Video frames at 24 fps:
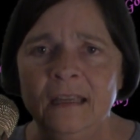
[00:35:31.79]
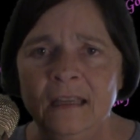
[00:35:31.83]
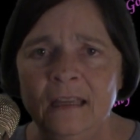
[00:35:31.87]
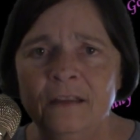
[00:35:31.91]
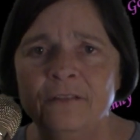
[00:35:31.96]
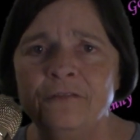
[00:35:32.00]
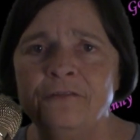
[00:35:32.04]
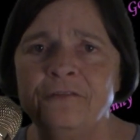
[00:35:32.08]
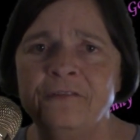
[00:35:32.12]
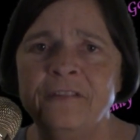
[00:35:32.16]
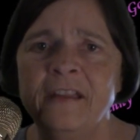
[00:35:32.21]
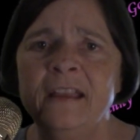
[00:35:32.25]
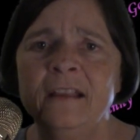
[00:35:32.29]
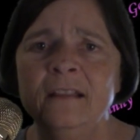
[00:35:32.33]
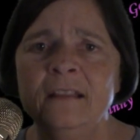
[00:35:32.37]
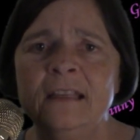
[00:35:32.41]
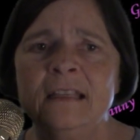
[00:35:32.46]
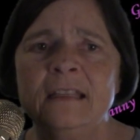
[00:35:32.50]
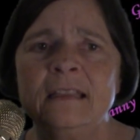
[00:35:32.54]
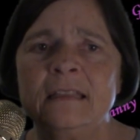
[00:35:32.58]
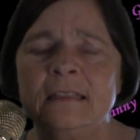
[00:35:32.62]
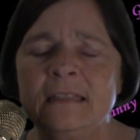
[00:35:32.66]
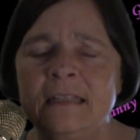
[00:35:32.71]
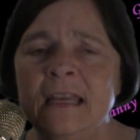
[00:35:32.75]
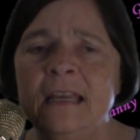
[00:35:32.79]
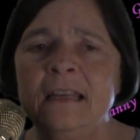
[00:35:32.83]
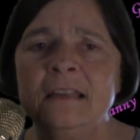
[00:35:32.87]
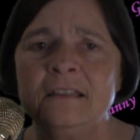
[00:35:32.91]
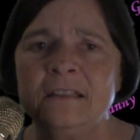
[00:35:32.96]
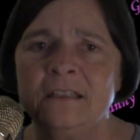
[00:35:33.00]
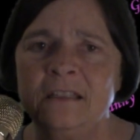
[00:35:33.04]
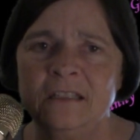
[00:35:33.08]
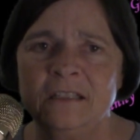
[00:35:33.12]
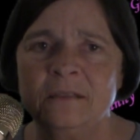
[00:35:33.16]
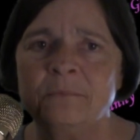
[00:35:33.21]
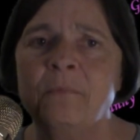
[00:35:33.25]
If failing the
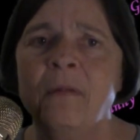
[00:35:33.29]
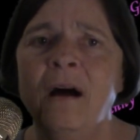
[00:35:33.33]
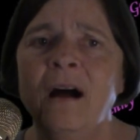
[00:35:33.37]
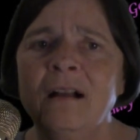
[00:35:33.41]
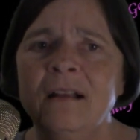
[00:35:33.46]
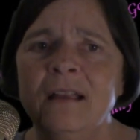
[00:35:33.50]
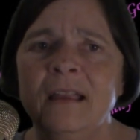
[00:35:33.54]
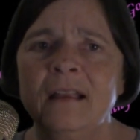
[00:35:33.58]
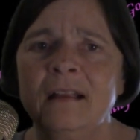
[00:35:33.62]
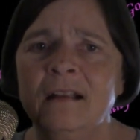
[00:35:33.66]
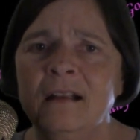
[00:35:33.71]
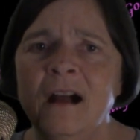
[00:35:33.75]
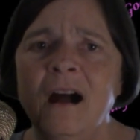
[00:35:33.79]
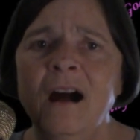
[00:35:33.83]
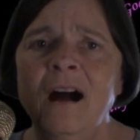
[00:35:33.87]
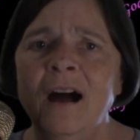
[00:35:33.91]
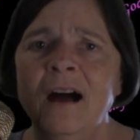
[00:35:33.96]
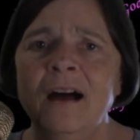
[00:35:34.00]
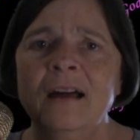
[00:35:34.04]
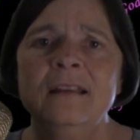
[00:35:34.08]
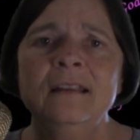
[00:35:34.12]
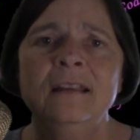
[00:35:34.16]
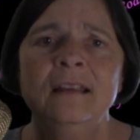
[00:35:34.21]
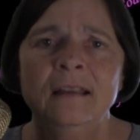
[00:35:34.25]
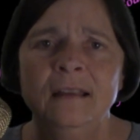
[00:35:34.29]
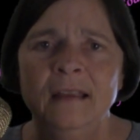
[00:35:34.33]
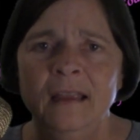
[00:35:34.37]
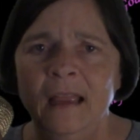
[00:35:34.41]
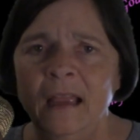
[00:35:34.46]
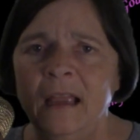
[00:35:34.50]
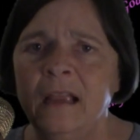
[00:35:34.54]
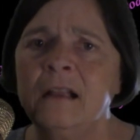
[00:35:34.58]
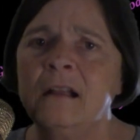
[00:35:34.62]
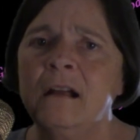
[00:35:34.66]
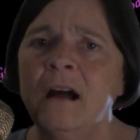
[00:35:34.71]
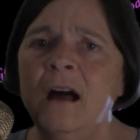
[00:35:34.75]
test is mocking God,
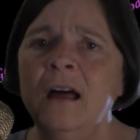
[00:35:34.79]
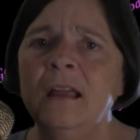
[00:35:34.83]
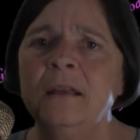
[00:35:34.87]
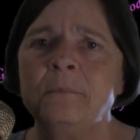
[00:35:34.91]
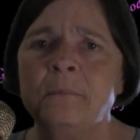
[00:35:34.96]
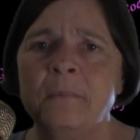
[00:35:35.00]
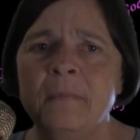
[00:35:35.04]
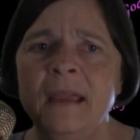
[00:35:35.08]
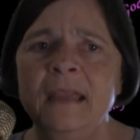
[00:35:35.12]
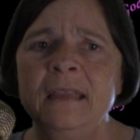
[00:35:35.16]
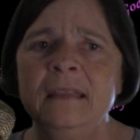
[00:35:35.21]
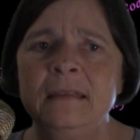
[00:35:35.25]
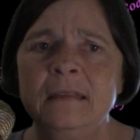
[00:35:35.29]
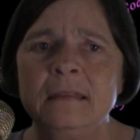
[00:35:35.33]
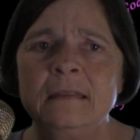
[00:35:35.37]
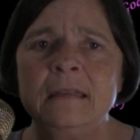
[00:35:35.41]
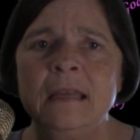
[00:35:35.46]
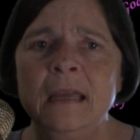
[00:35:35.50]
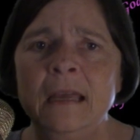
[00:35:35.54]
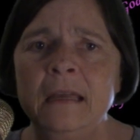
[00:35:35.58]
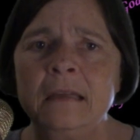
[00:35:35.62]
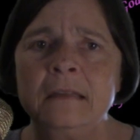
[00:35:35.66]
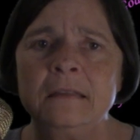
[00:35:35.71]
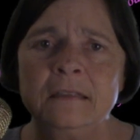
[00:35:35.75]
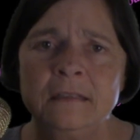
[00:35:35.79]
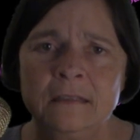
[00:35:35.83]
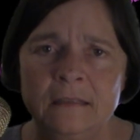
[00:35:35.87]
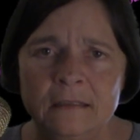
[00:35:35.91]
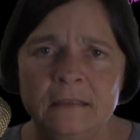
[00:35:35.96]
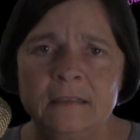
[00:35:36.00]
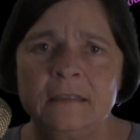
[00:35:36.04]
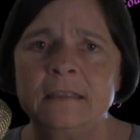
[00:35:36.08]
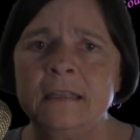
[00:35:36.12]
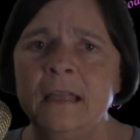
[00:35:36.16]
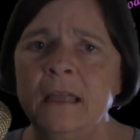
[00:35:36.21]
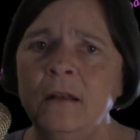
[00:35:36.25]
and God made the test,
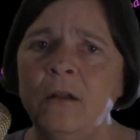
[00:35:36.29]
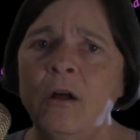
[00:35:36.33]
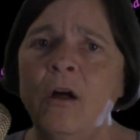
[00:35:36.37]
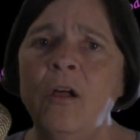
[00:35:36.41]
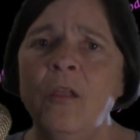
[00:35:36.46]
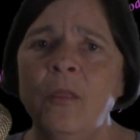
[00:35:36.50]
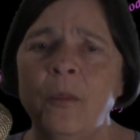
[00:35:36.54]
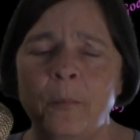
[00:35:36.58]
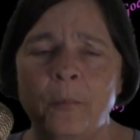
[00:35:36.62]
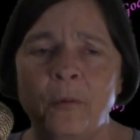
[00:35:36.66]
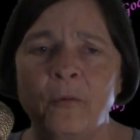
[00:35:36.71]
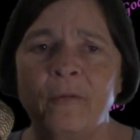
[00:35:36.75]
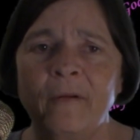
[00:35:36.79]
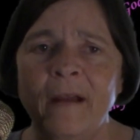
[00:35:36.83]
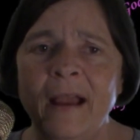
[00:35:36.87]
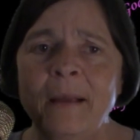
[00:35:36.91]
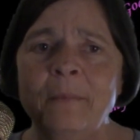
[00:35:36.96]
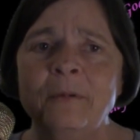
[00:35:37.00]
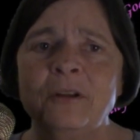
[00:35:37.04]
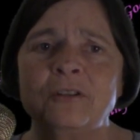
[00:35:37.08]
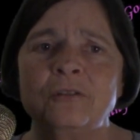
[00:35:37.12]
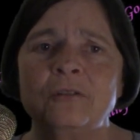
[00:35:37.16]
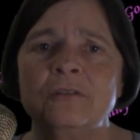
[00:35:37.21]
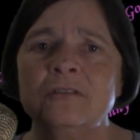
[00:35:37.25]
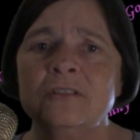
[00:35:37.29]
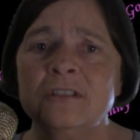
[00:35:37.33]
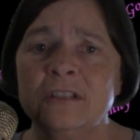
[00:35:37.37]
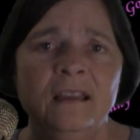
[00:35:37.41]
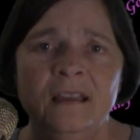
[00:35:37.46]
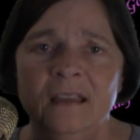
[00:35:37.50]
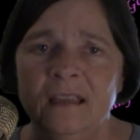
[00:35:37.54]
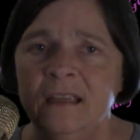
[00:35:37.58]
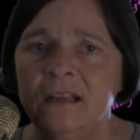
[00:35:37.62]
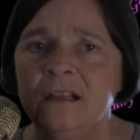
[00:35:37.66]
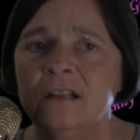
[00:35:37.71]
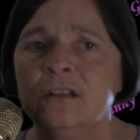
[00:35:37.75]
set all the parameters,
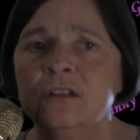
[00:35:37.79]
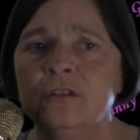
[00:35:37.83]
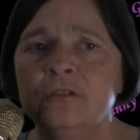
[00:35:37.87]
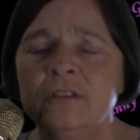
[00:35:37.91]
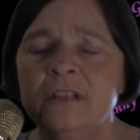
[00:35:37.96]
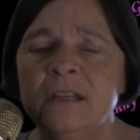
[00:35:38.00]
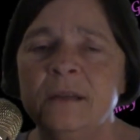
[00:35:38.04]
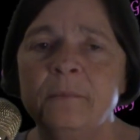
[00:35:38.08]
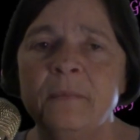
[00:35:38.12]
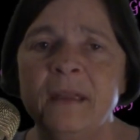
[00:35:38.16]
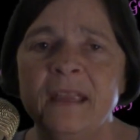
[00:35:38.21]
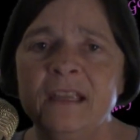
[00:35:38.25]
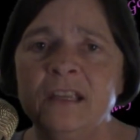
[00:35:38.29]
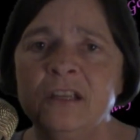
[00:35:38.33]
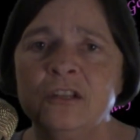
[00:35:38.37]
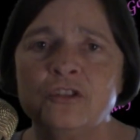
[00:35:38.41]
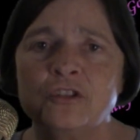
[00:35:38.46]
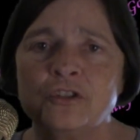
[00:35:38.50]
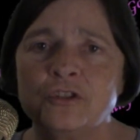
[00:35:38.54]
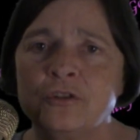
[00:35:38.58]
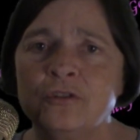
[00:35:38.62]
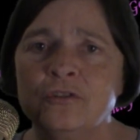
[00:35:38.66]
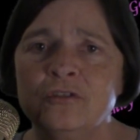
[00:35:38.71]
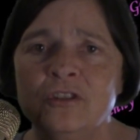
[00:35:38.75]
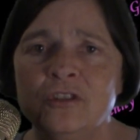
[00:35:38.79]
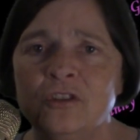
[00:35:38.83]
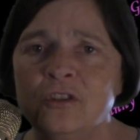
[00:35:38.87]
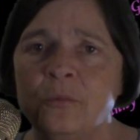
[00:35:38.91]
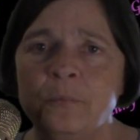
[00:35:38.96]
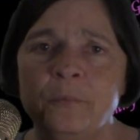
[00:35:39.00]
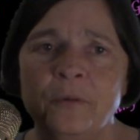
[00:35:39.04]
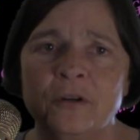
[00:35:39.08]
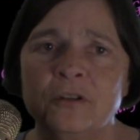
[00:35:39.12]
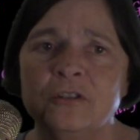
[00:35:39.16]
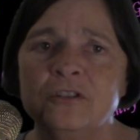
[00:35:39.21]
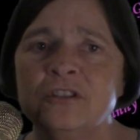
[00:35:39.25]
including making sure that the
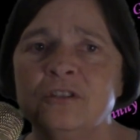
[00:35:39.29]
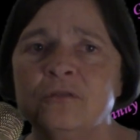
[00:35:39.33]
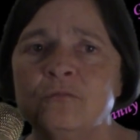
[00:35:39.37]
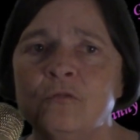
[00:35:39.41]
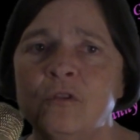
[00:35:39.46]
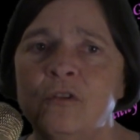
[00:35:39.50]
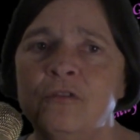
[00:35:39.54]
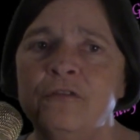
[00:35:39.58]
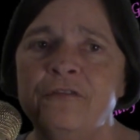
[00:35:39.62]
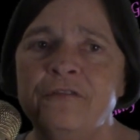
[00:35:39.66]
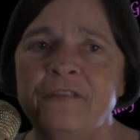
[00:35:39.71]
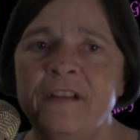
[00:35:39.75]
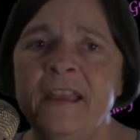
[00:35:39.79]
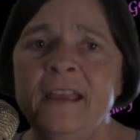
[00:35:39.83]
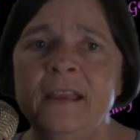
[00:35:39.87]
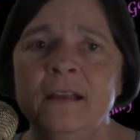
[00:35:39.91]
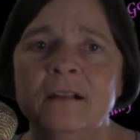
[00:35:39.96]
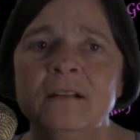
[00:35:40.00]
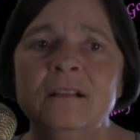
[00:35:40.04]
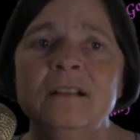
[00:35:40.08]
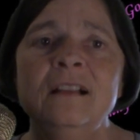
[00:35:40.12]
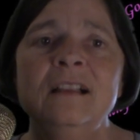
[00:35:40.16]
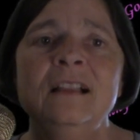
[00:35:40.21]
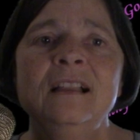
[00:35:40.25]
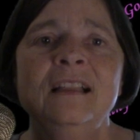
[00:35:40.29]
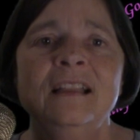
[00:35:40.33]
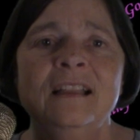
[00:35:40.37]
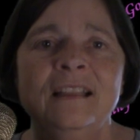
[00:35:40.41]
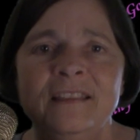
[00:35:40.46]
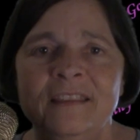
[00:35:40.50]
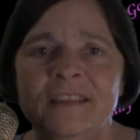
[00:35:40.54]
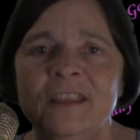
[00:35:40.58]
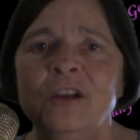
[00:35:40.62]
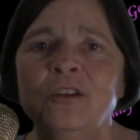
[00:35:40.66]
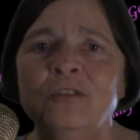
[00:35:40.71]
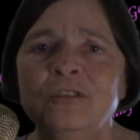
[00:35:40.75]
person will fail,
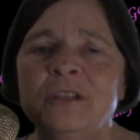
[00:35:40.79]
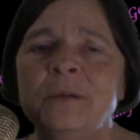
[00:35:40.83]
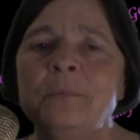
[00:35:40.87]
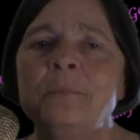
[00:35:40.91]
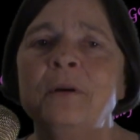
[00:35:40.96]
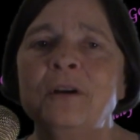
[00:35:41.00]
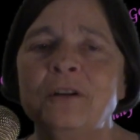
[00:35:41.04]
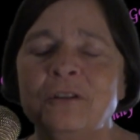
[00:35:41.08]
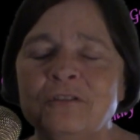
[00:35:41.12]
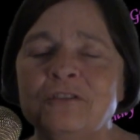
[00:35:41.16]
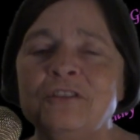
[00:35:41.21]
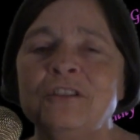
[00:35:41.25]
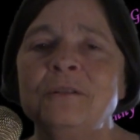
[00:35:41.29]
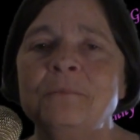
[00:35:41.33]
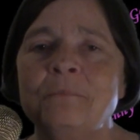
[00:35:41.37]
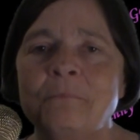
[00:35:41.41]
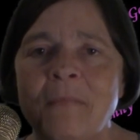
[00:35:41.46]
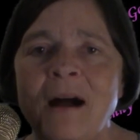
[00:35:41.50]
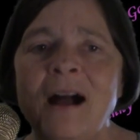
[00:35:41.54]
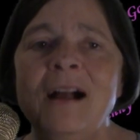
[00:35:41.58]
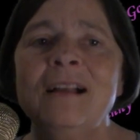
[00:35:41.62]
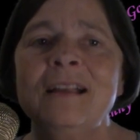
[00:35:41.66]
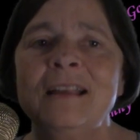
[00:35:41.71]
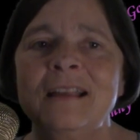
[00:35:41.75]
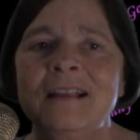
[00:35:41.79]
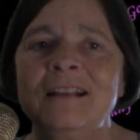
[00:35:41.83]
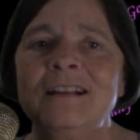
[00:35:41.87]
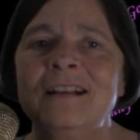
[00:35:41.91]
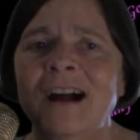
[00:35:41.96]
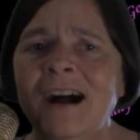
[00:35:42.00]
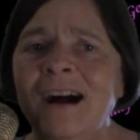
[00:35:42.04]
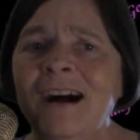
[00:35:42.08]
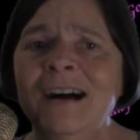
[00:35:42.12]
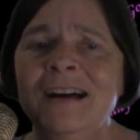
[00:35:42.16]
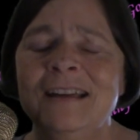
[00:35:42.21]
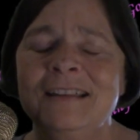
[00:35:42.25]
the only person mocking
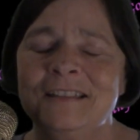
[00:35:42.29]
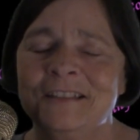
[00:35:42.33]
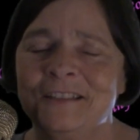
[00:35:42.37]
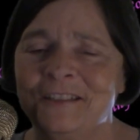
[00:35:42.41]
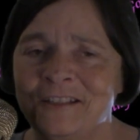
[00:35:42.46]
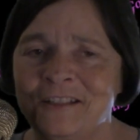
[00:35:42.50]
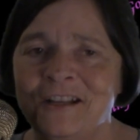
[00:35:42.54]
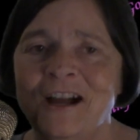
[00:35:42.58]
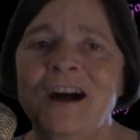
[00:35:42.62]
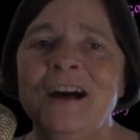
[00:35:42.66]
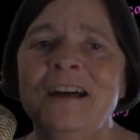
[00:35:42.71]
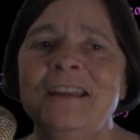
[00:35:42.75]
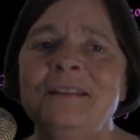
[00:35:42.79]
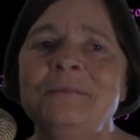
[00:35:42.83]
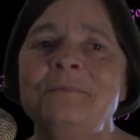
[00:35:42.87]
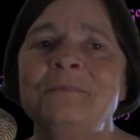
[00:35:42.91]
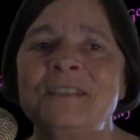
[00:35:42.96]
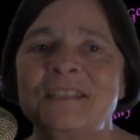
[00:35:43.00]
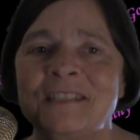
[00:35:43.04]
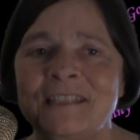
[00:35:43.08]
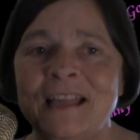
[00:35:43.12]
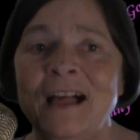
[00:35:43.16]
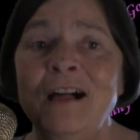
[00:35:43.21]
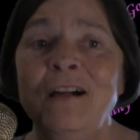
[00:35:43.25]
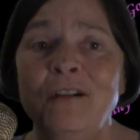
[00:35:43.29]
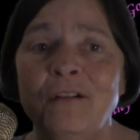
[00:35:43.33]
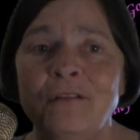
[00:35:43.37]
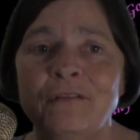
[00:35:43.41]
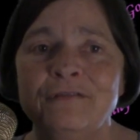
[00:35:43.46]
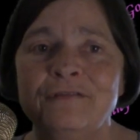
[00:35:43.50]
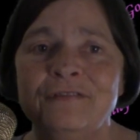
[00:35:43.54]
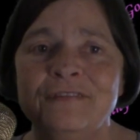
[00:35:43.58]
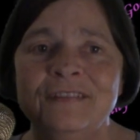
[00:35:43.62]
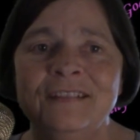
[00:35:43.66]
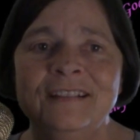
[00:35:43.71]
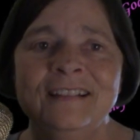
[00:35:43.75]
God is God
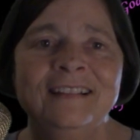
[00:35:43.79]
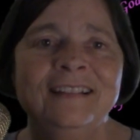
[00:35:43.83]
himself.